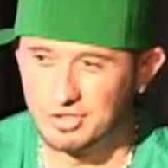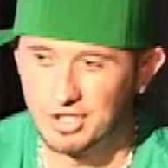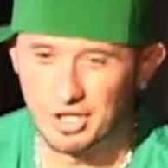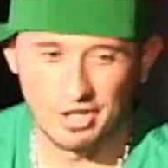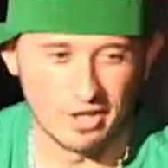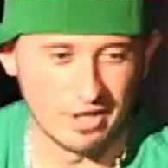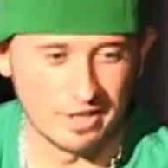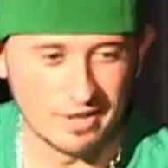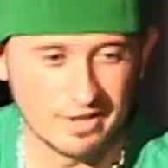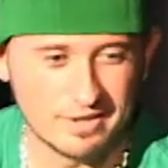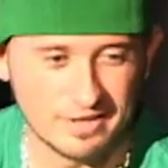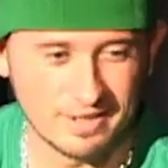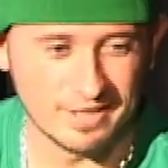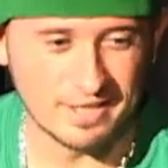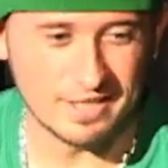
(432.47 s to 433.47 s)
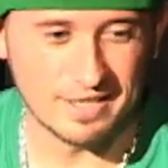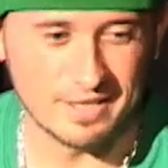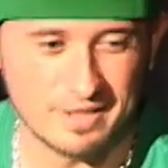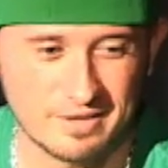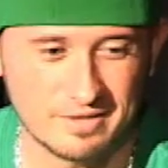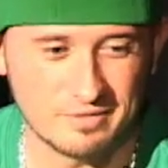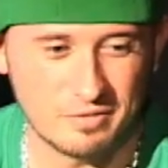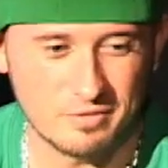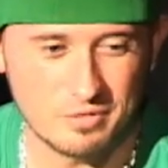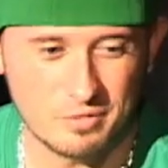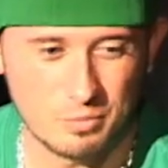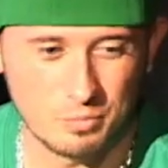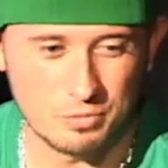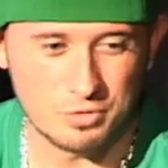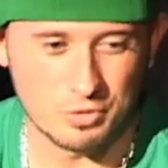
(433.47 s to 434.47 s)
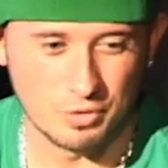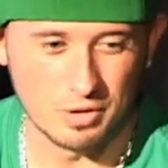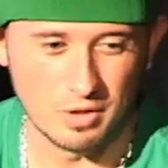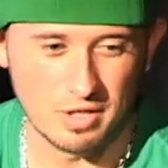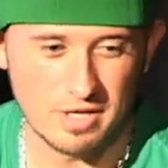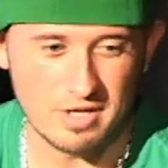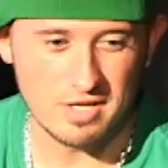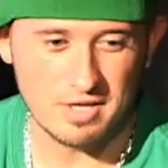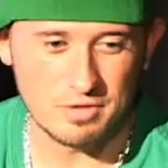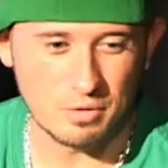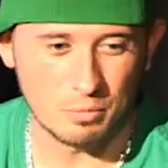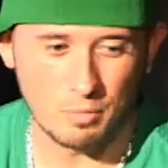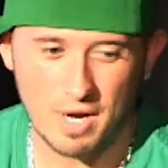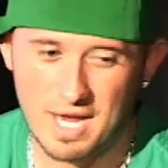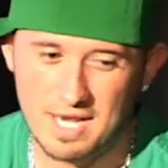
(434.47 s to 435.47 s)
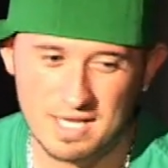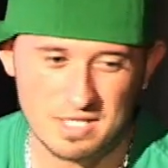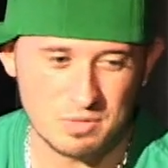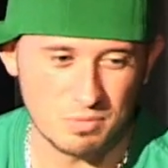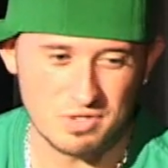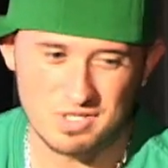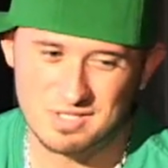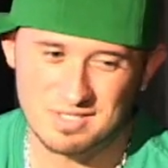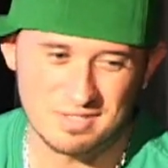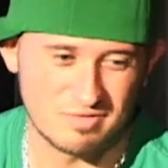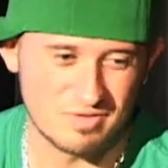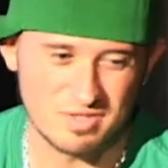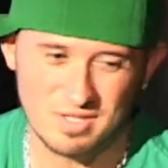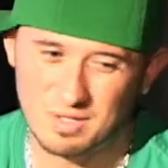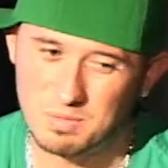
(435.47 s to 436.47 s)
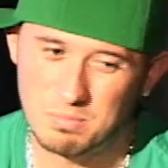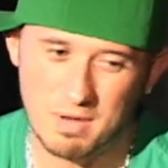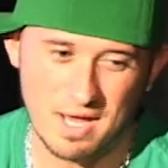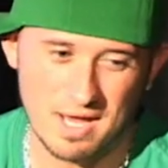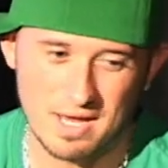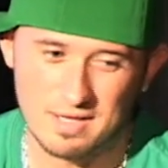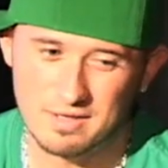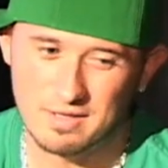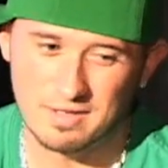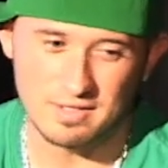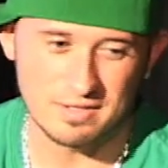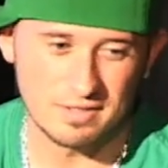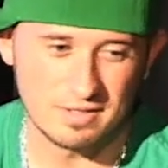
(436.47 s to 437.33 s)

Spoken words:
done. Truly. The ratings were just so bad that...